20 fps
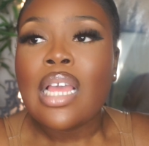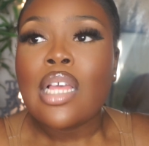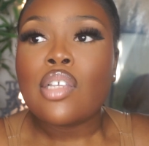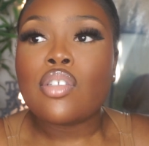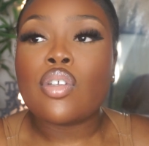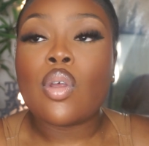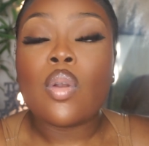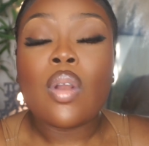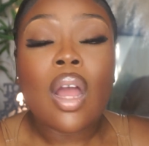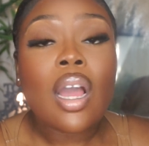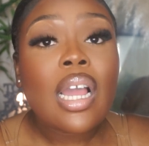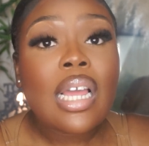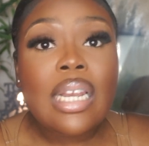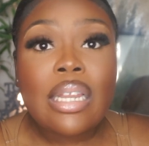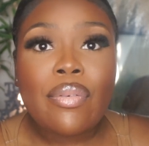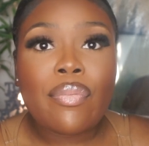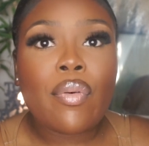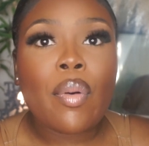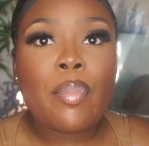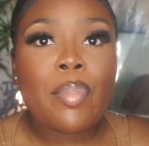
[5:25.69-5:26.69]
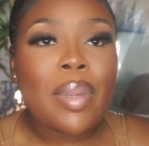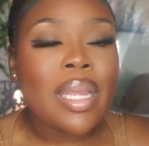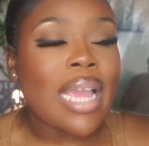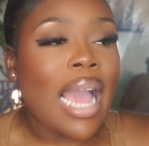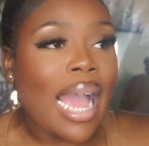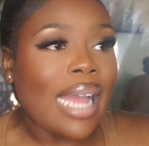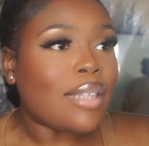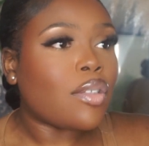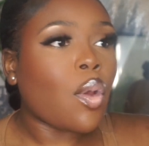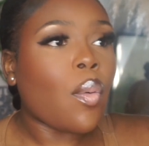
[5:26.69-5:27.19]
So luckily for me,
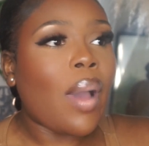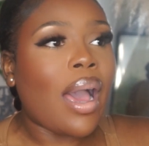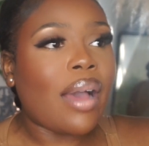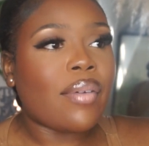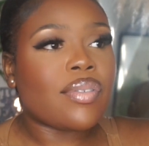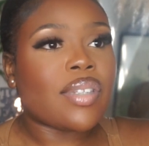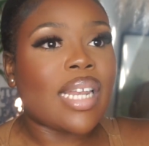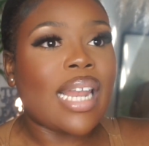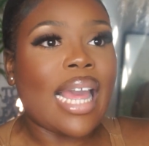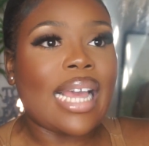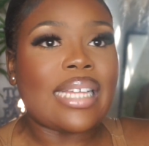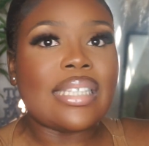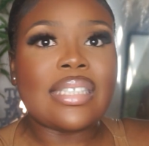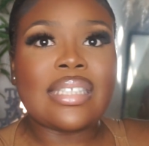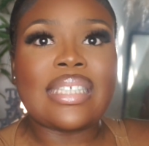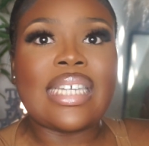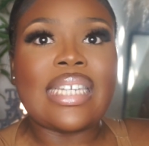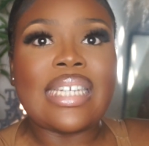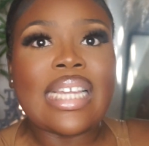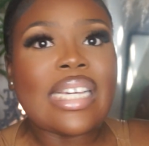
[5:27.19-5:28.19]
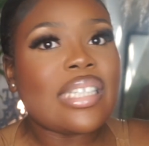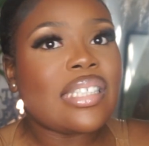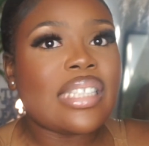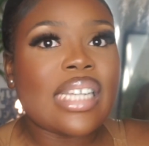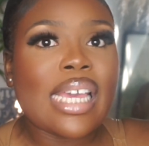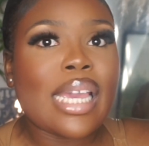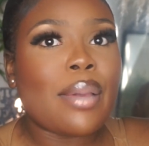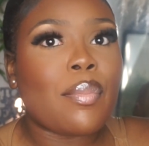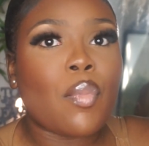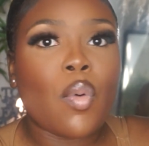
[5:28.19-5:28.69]
I don't have to like sit next
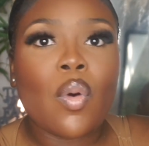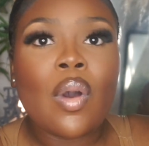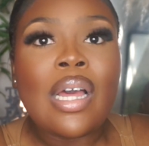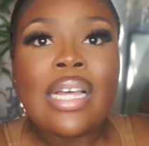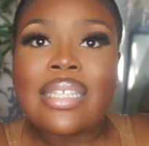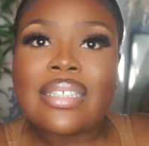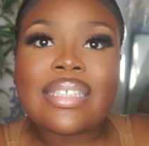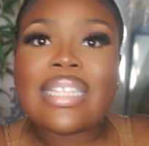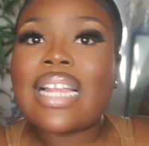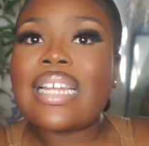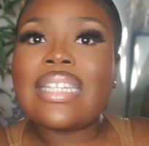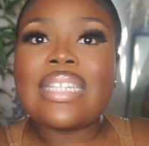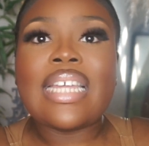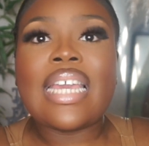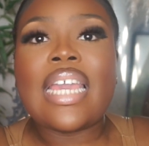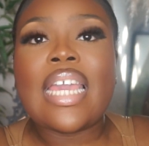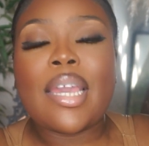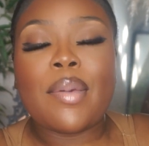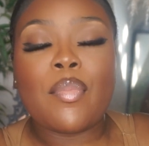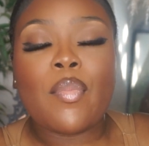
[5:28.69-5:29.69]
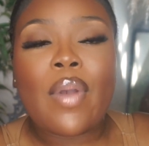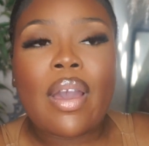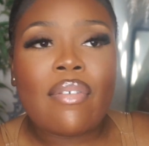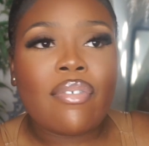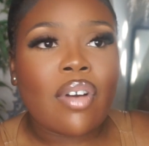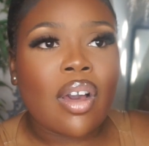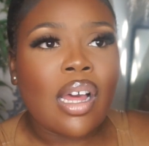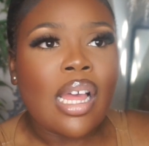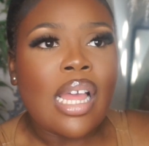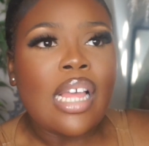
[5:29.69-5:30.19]
to him or stand near him,
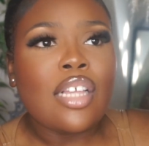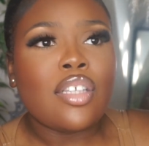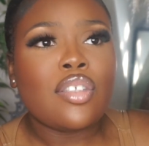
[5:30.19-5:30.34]
whatever.